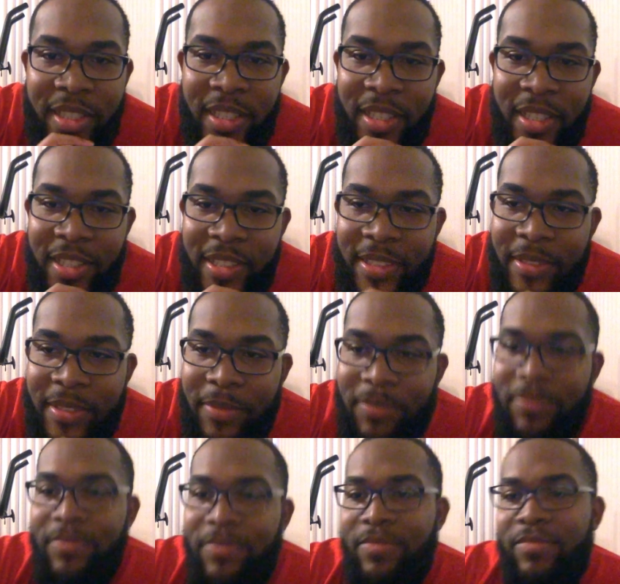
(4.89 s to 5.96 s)

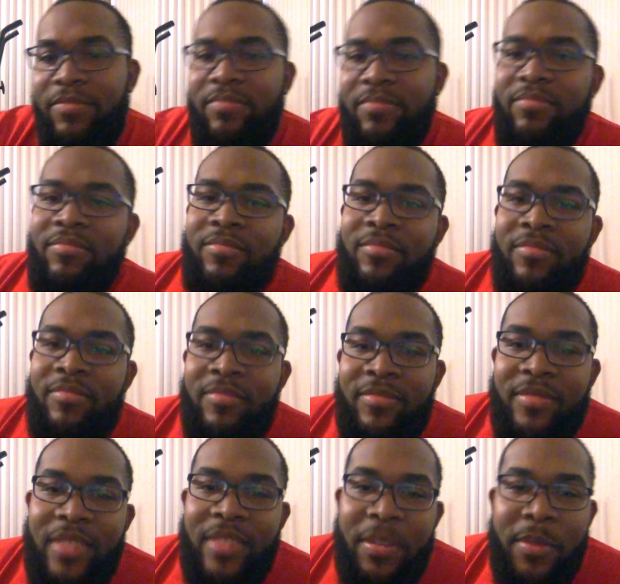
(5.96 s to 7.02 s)
I'm
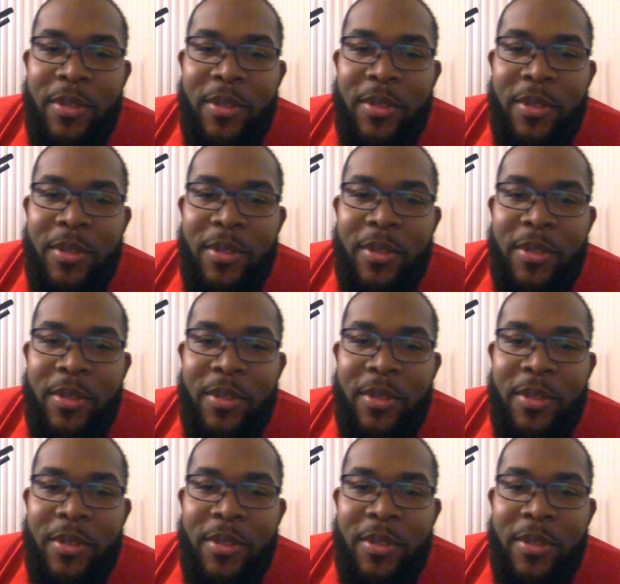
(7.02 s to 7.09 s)
gonna